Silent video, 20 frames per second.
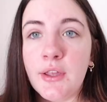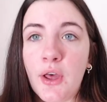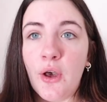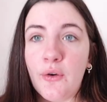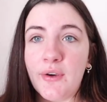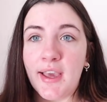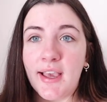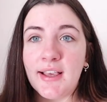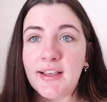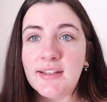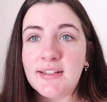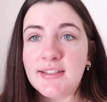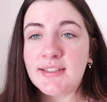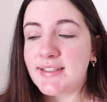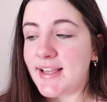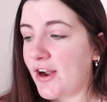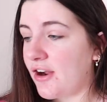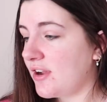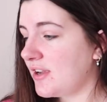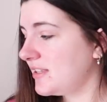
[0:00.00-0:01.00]
Okay,
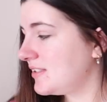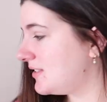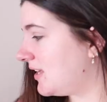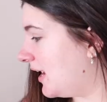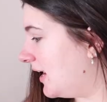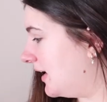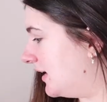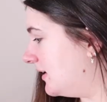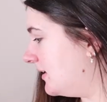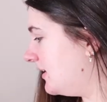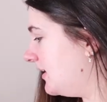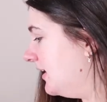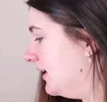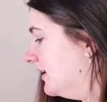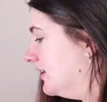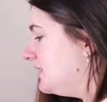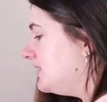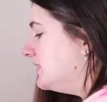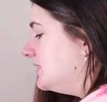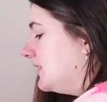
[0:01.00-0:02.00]
Sarah Sutton
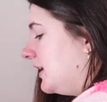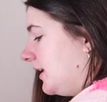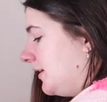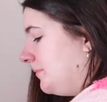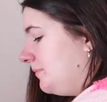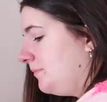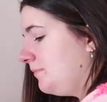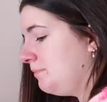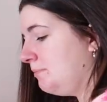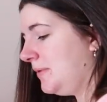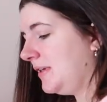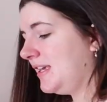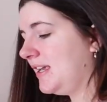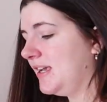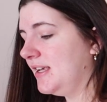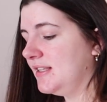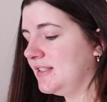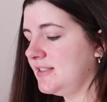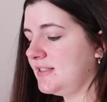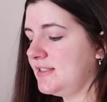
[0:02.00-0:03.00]
is dumb
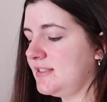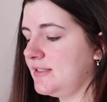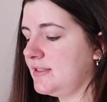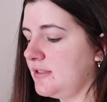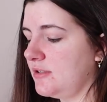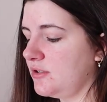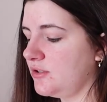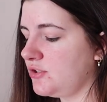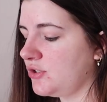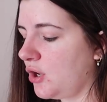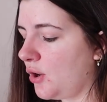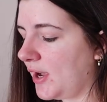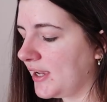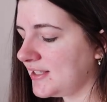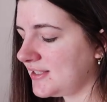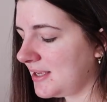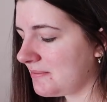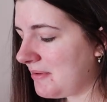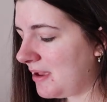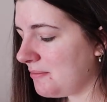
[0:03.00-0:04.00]
because, so I
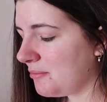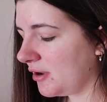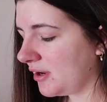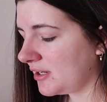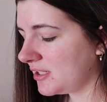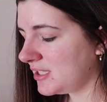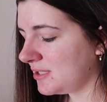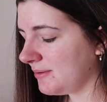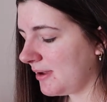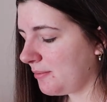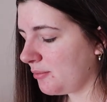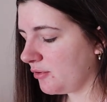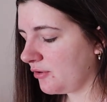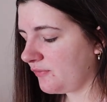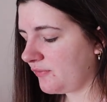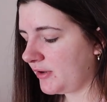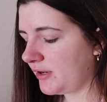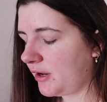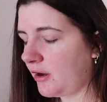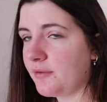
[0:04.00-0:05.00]
sent my book to my
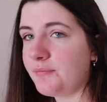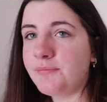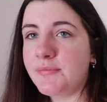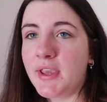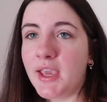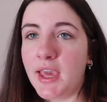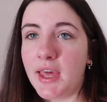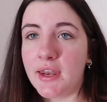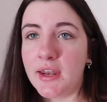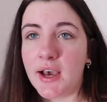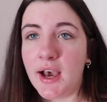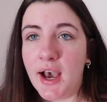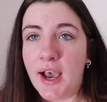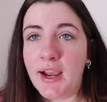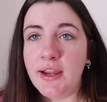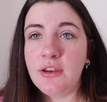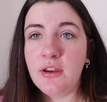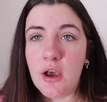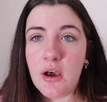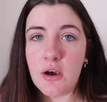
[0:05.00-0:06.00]
proofreader, and
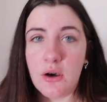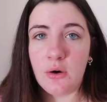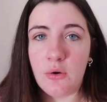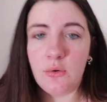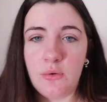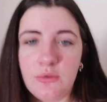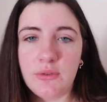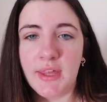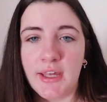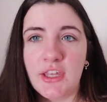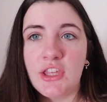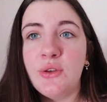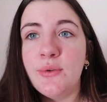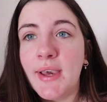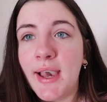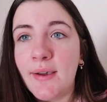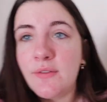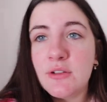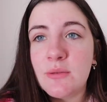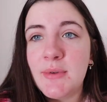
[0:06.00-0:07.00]
I know, like, you
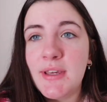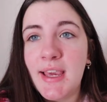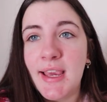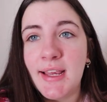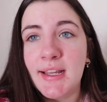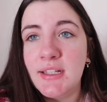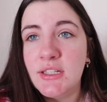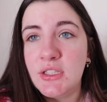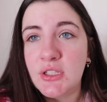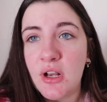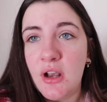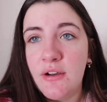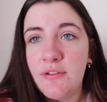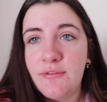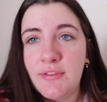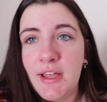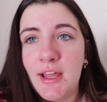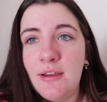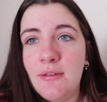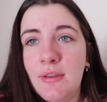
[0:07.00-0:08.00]
have to be hands
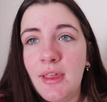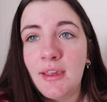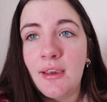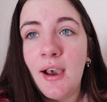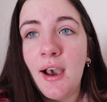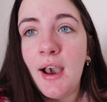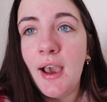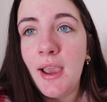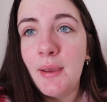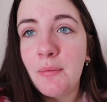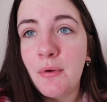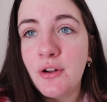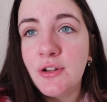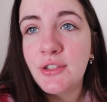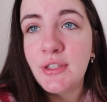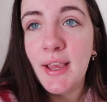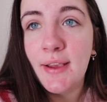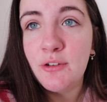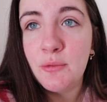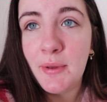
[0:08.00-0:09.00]
off then. Like, I
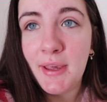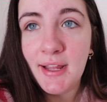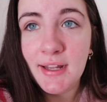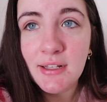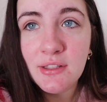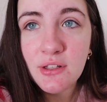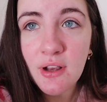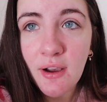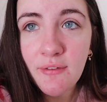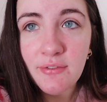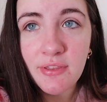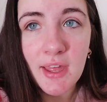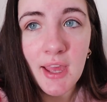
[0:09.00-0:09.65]
personally have to be hands off